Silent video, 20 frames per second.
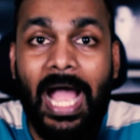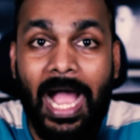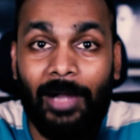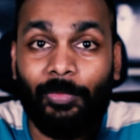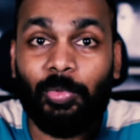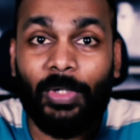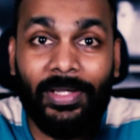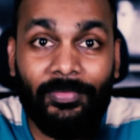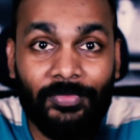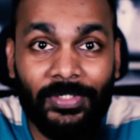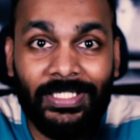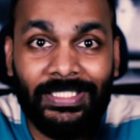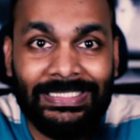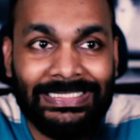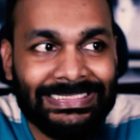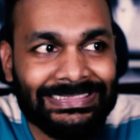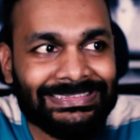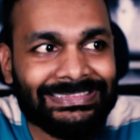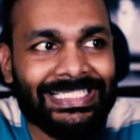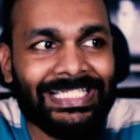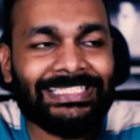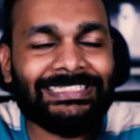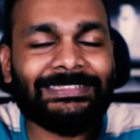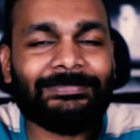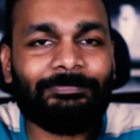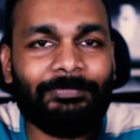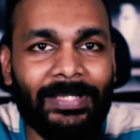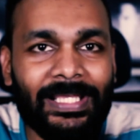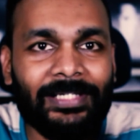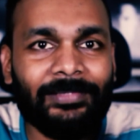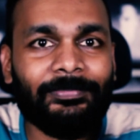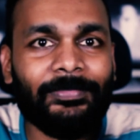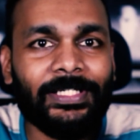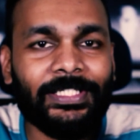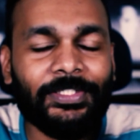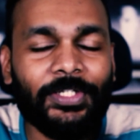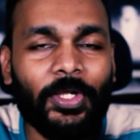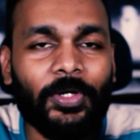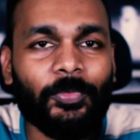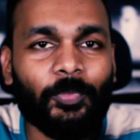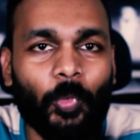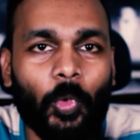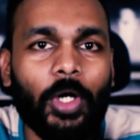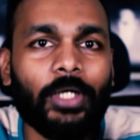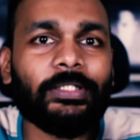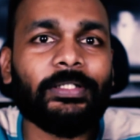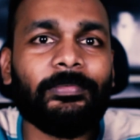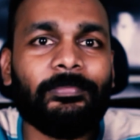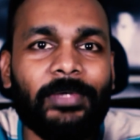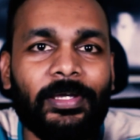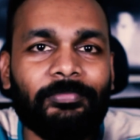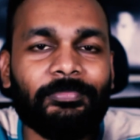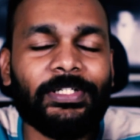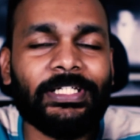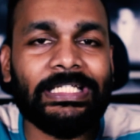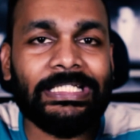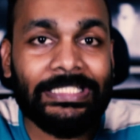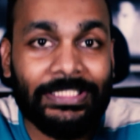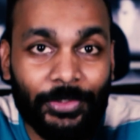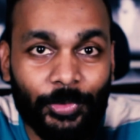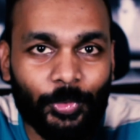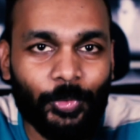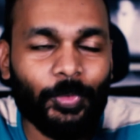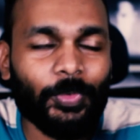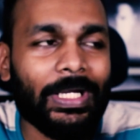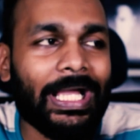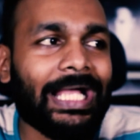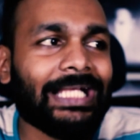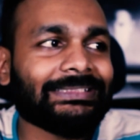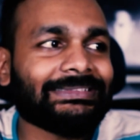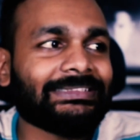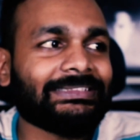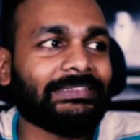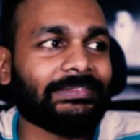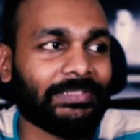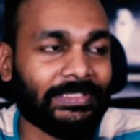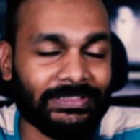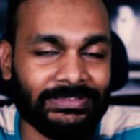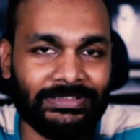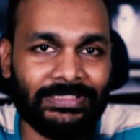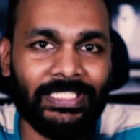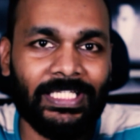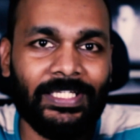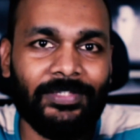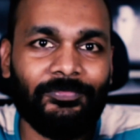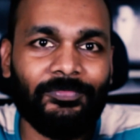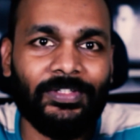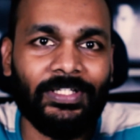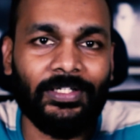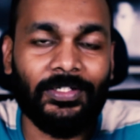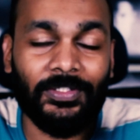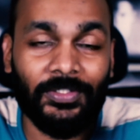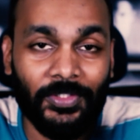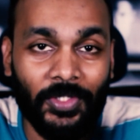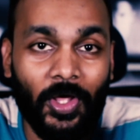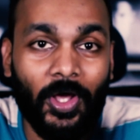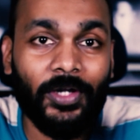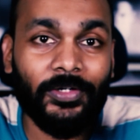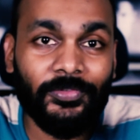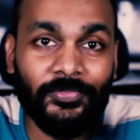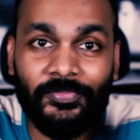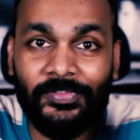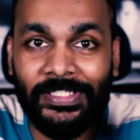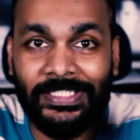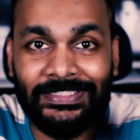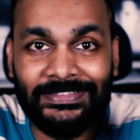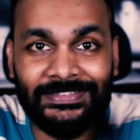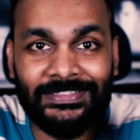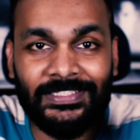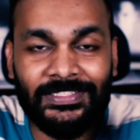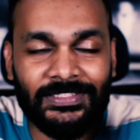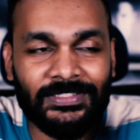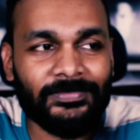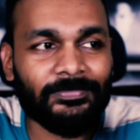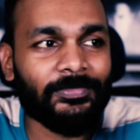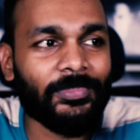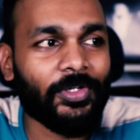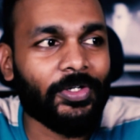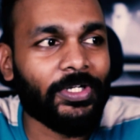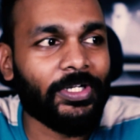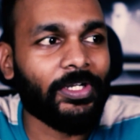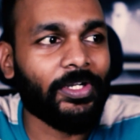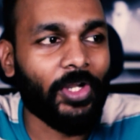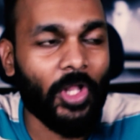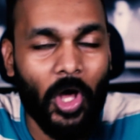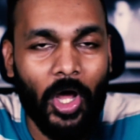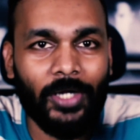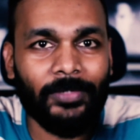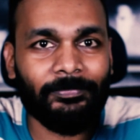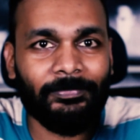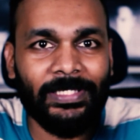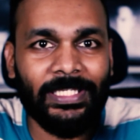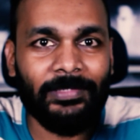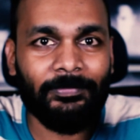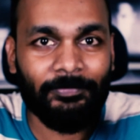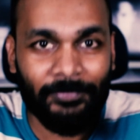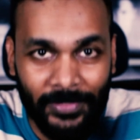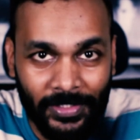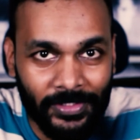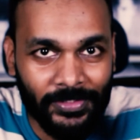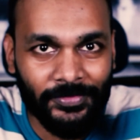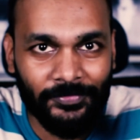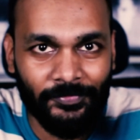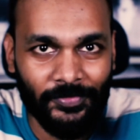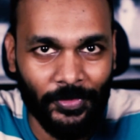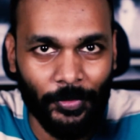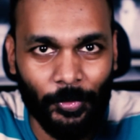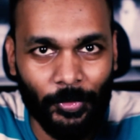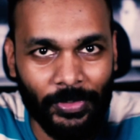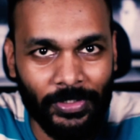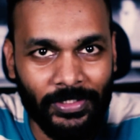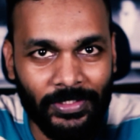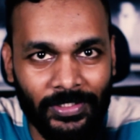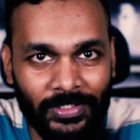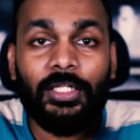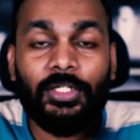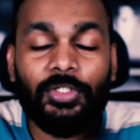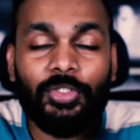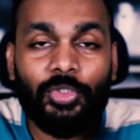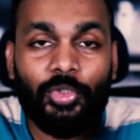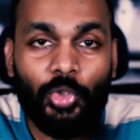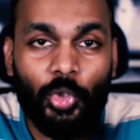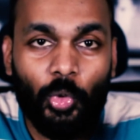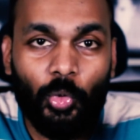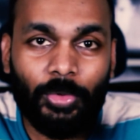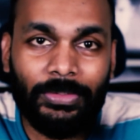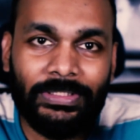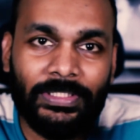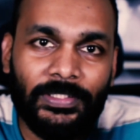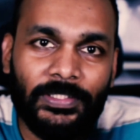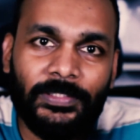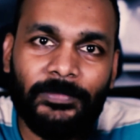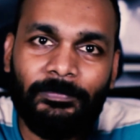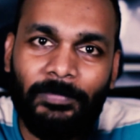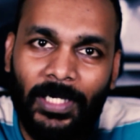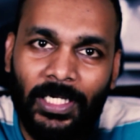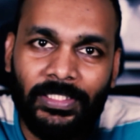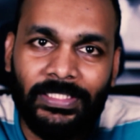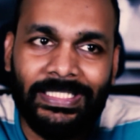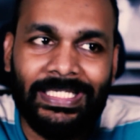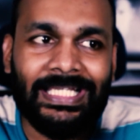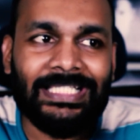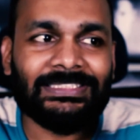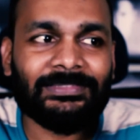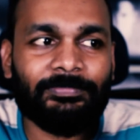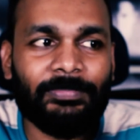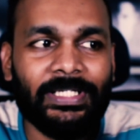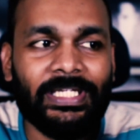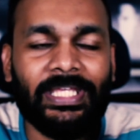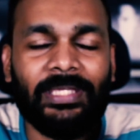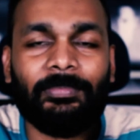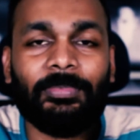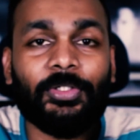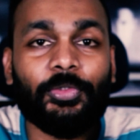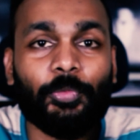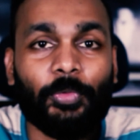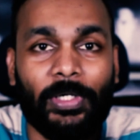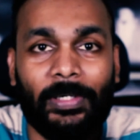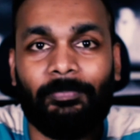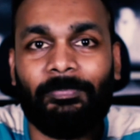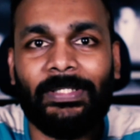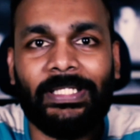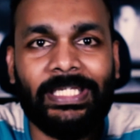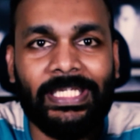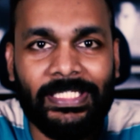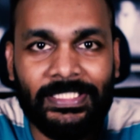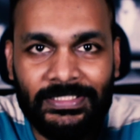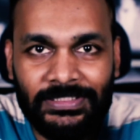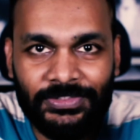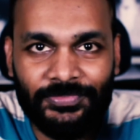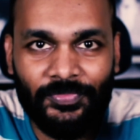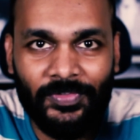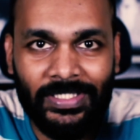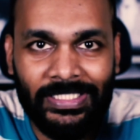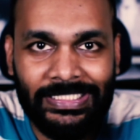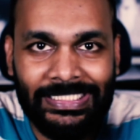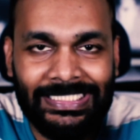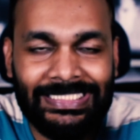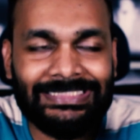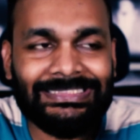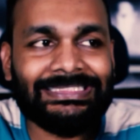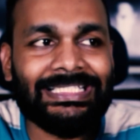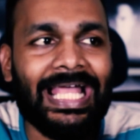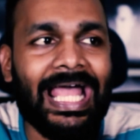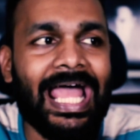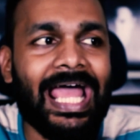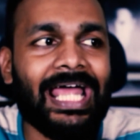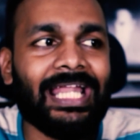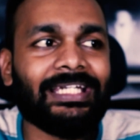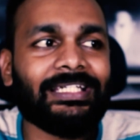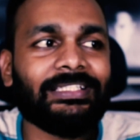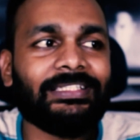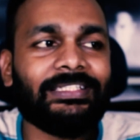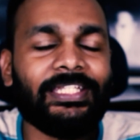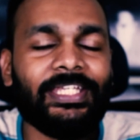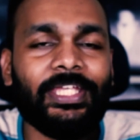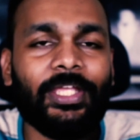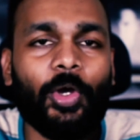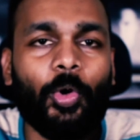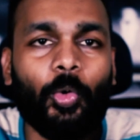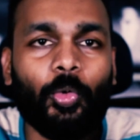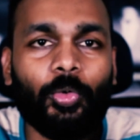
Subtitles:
However, his experiment on water memory too has received a lot of criticism on not being peer-reviewed. No third party has been able to replicate his findings, and the